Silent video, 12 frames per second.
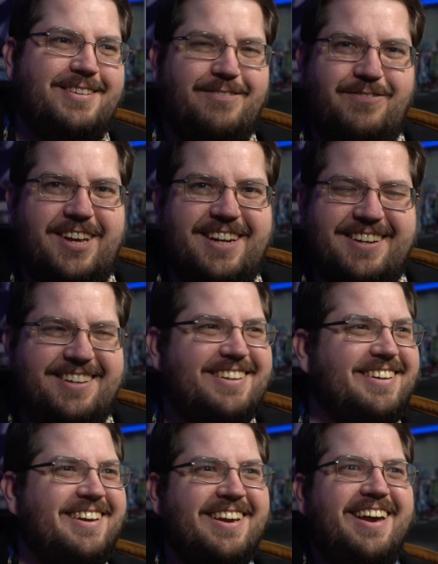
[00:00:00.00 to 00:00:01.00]
Vena
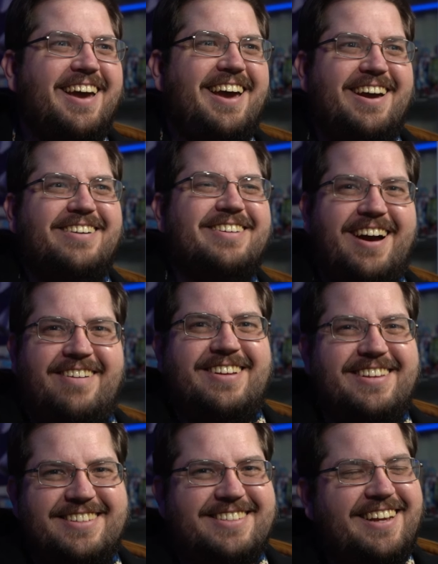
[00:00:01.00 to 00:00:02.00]
and grabbed
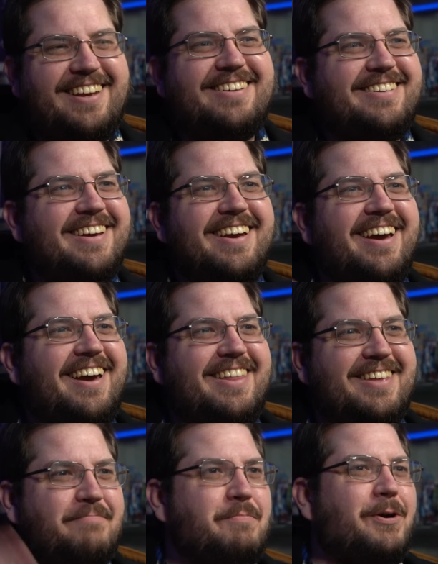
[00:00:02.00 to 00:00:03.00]
his tail,
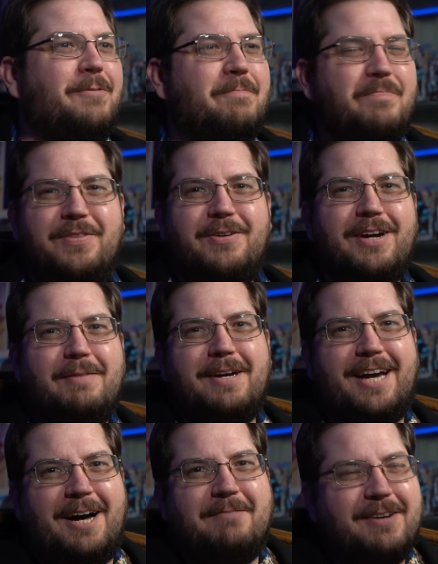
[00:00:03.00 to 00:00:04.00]
and then boom, you want to
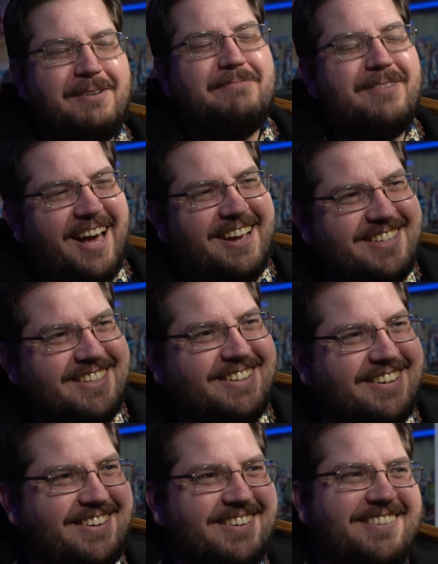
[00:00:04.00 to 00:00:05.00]
become a magical
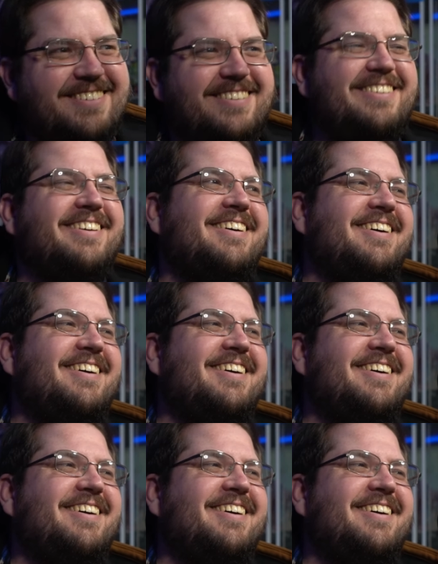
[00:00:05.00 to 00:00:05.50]
girl?